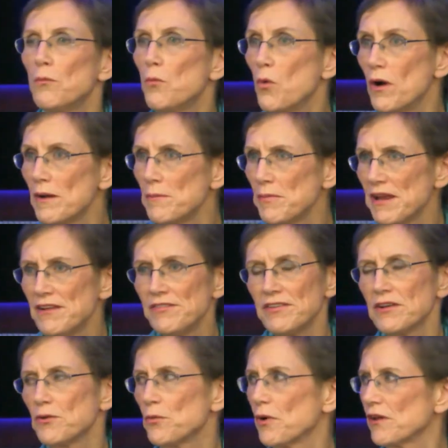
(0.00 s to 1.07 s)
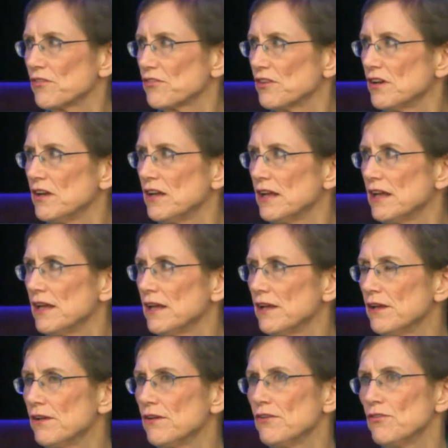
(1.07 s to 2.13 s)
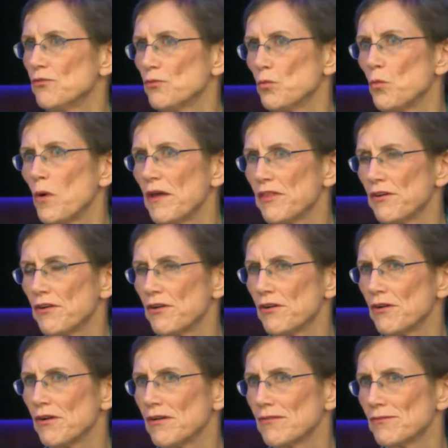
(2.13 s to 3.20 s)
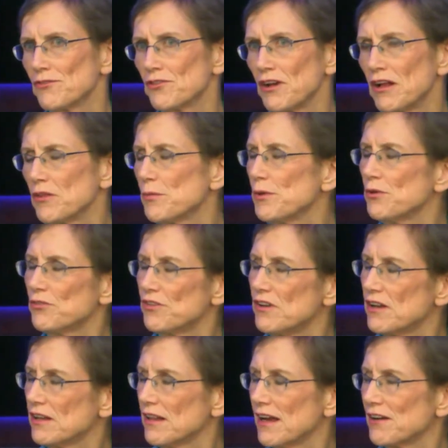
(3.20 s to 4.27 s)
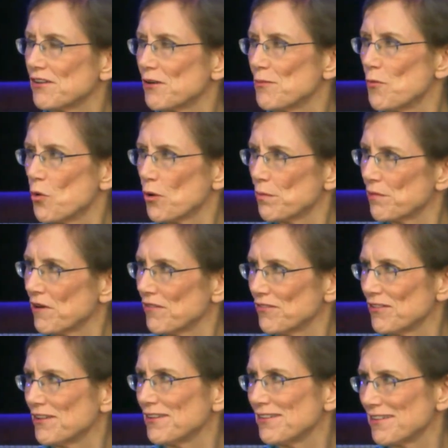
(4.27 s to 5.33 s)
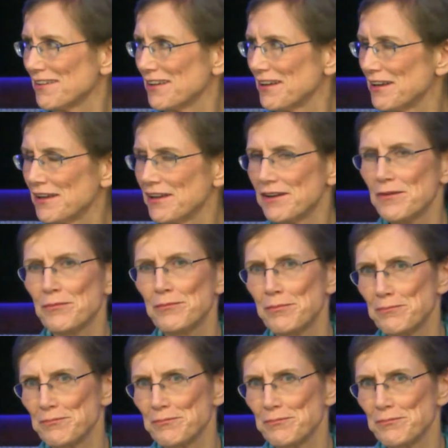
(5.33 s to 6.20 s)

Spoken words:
One basic question is whether child abuse and neglect are more prevalent in